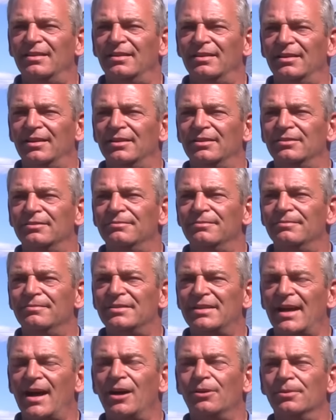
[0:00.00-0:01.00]
the
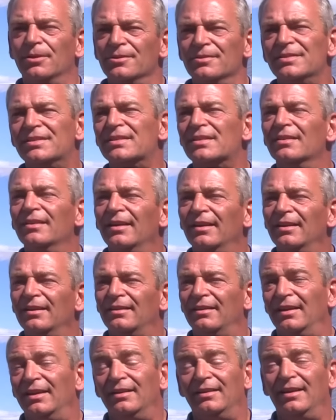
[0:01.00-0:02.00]
towers
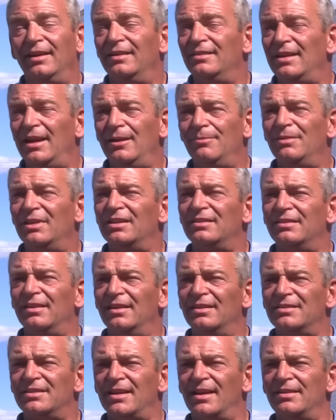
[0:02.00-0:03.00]
and, and aim the
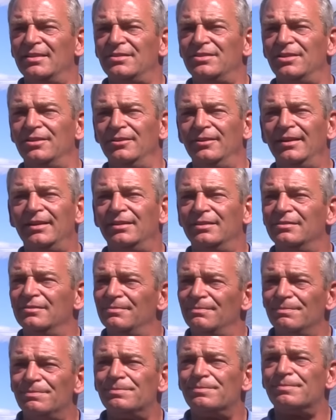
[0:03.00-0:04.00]
antenna to it,
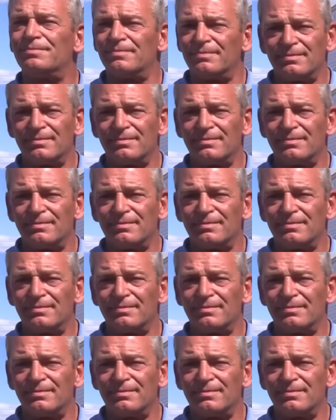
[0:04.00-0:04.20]
and